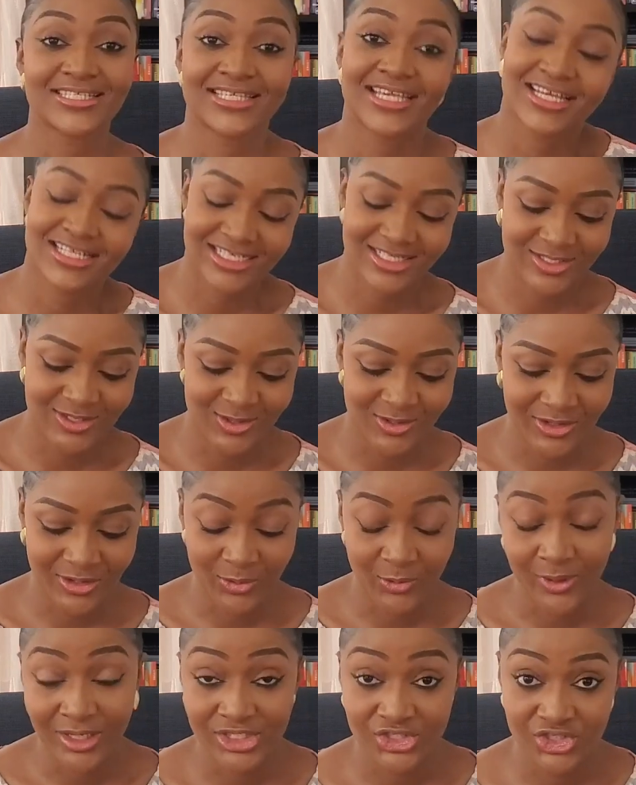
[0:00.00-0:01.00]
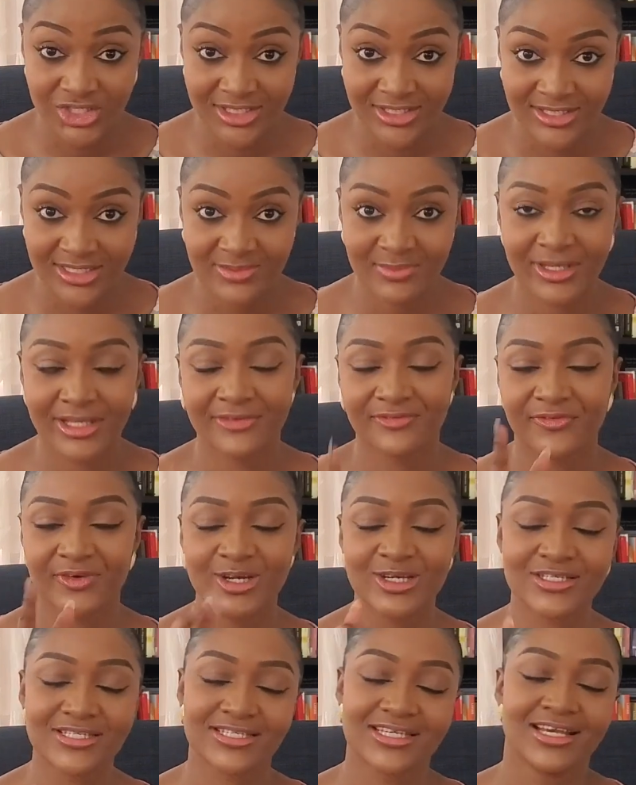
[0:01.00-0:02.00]
get into the questions, but
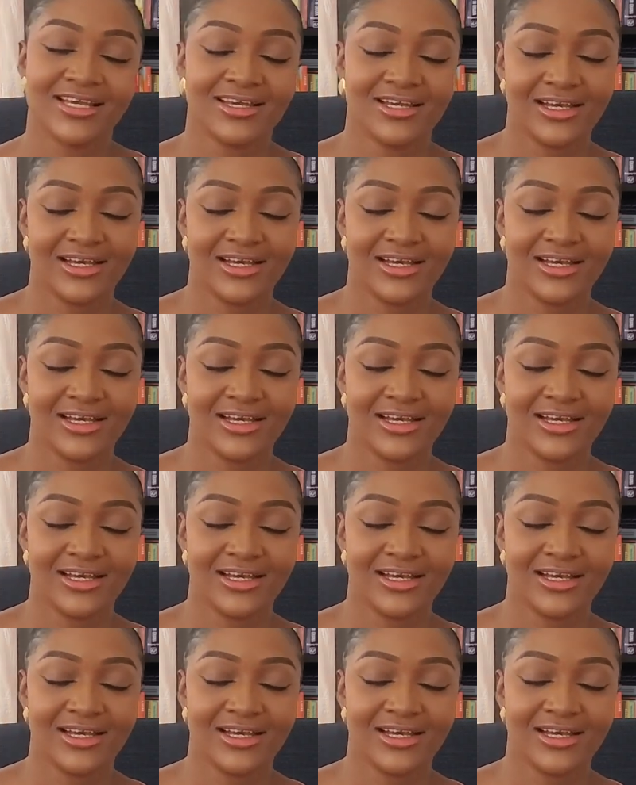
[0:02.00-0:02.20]
first,